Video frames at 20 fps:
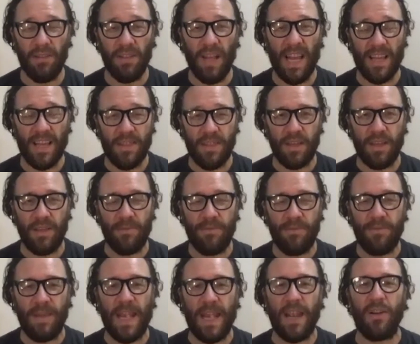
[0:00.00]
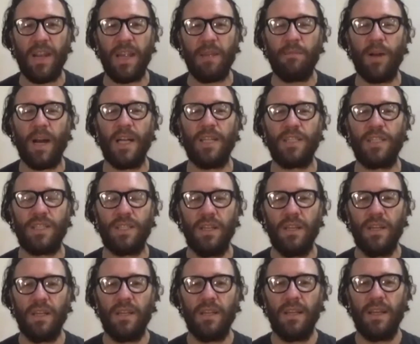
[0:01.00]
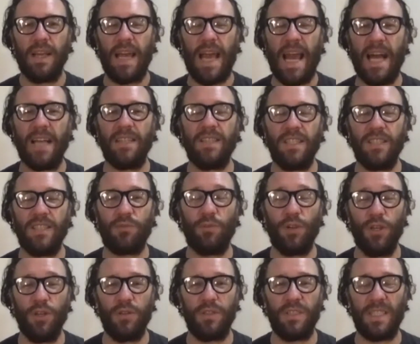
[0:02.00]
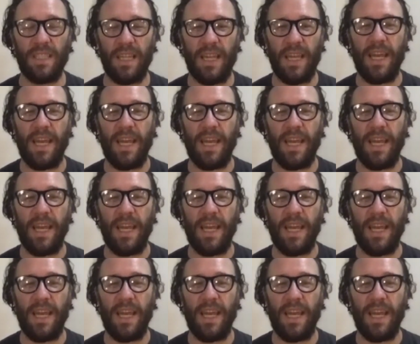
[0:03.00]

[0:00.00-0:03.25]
Like, very much has its roots